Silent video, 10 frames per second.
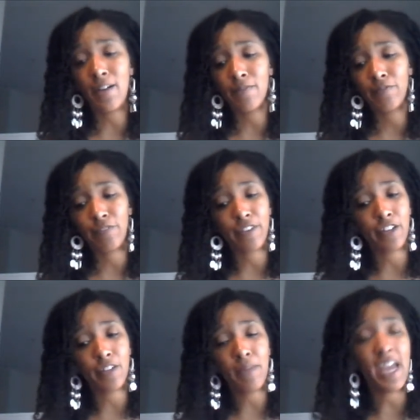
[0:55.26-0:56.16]
for
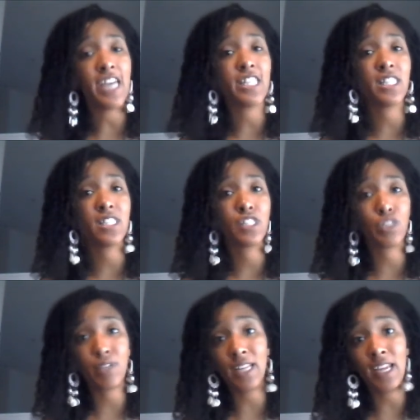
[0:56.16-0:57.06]
the past
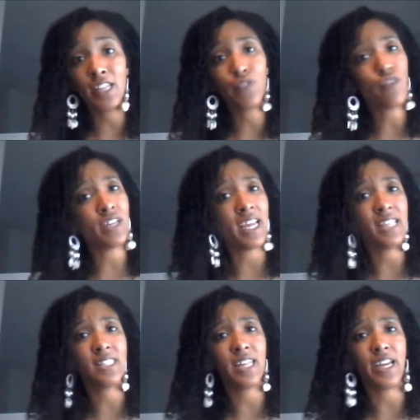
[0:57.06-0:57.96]
4
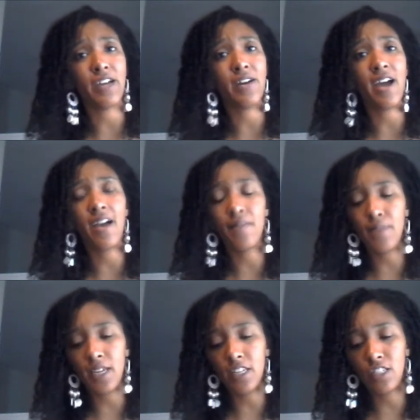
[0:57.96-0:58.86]
days now, I've
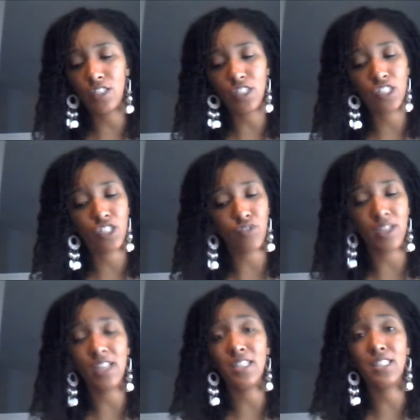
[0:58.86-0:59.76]
been just
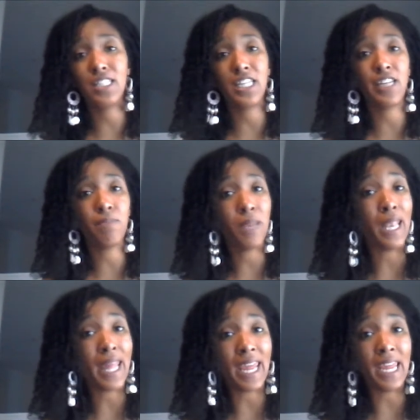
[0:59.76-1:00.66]
drinking the tea
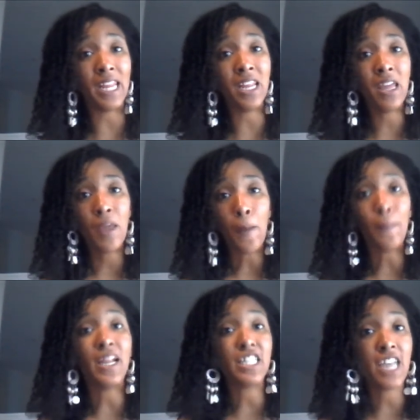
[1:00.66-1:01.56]
plain.
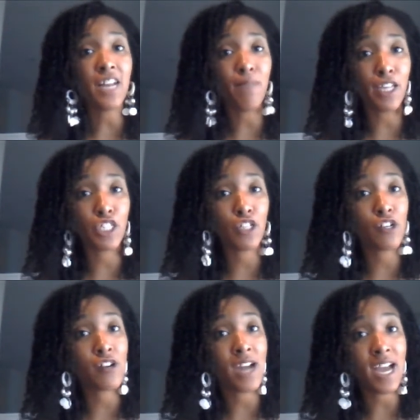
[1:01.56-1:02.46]
But I try to make
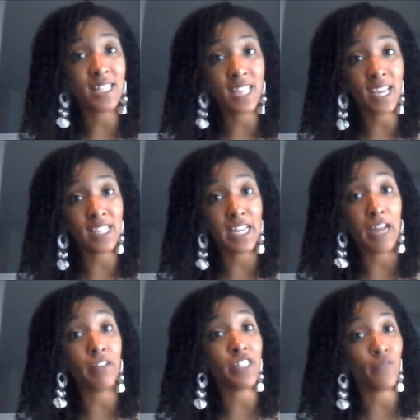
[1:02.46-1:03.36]
sure I take it
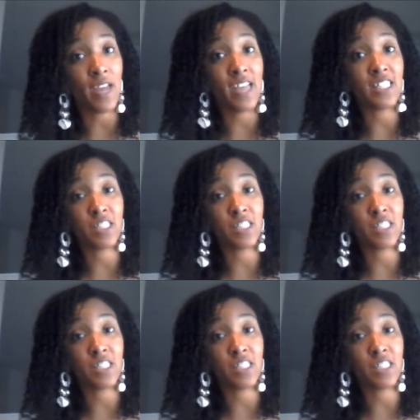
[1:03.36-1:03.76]
down as fast as